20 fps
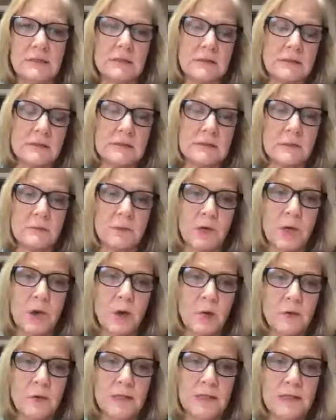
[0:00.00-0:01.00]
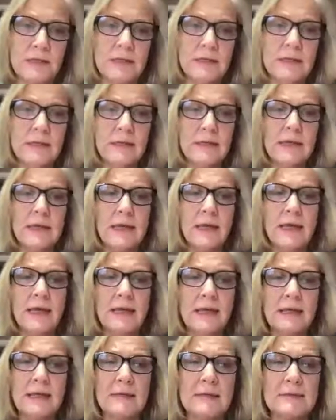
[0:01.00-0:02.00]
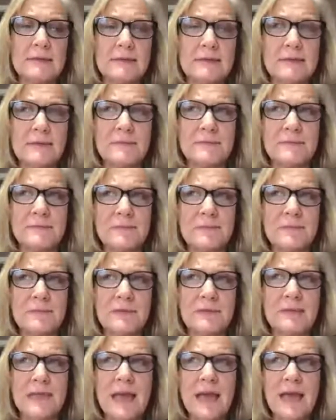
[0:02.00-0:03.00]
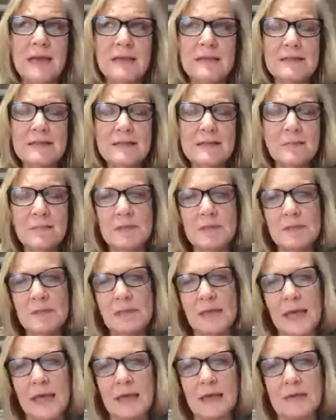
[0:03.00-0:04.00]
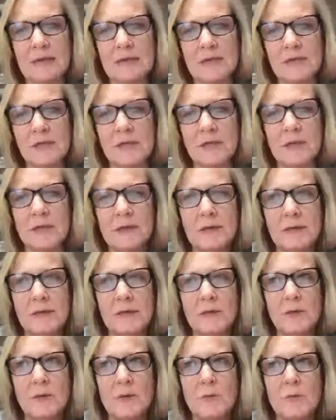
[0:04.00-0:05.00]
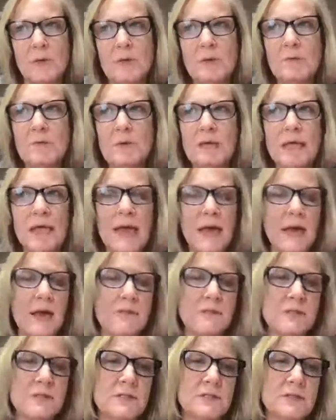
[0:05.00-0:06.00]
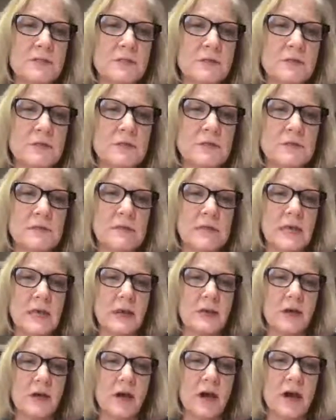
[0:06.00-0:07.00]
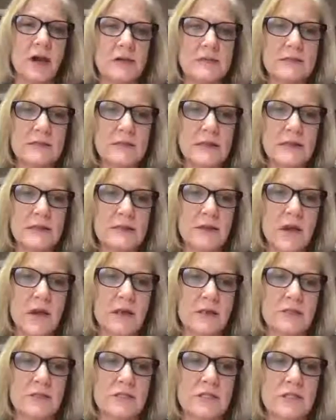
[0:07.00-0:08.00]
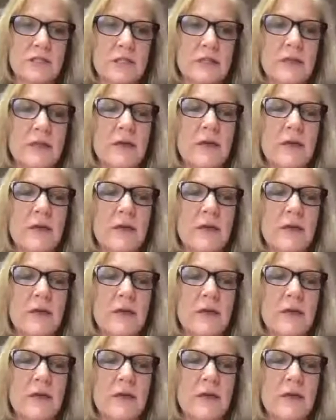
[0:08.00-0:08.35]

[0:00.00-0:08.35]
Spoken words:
some coding, and that is something that, when we have students that are on technology,